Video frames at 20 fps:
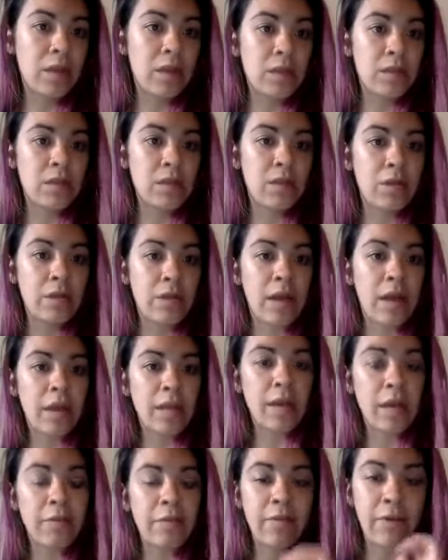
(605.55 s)
So now
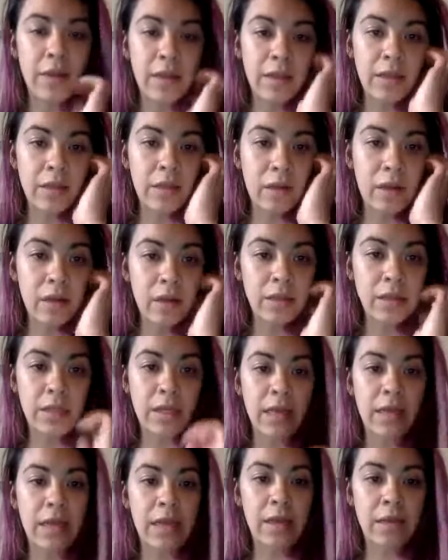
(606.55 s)
that I'm finally logged
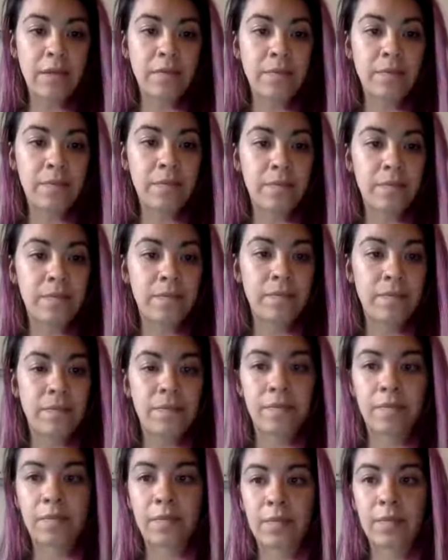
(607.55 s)
in,
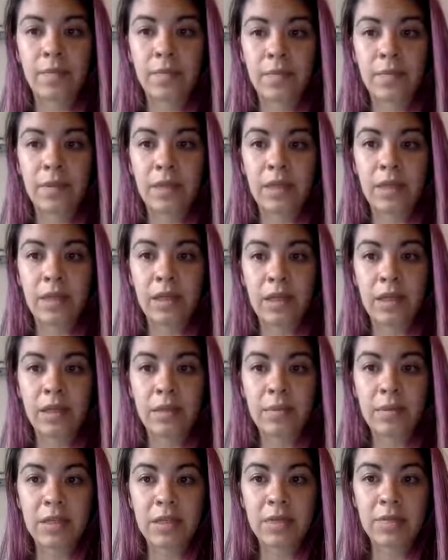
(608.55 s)
let
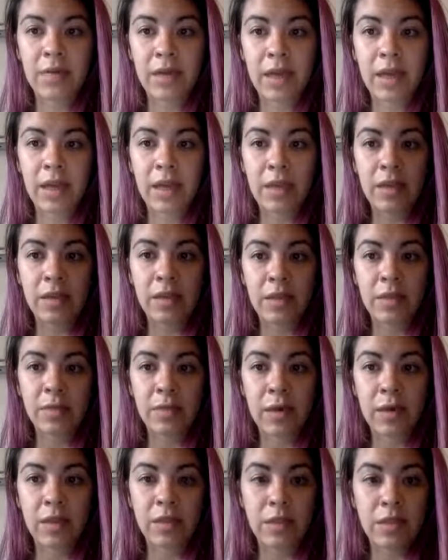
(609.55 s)
me see if I can get these
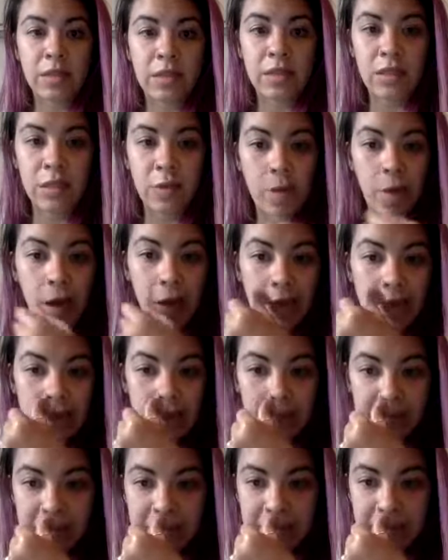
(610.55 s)
prices to you
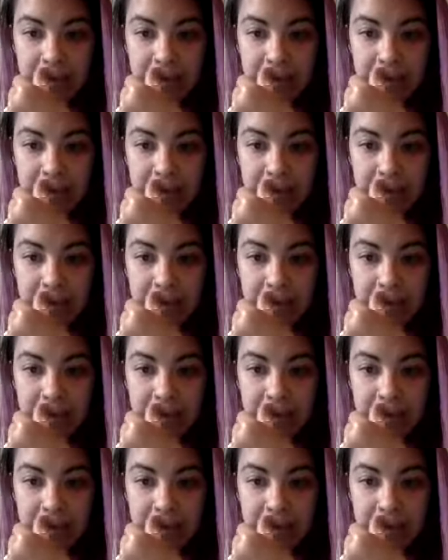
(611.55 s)
guys.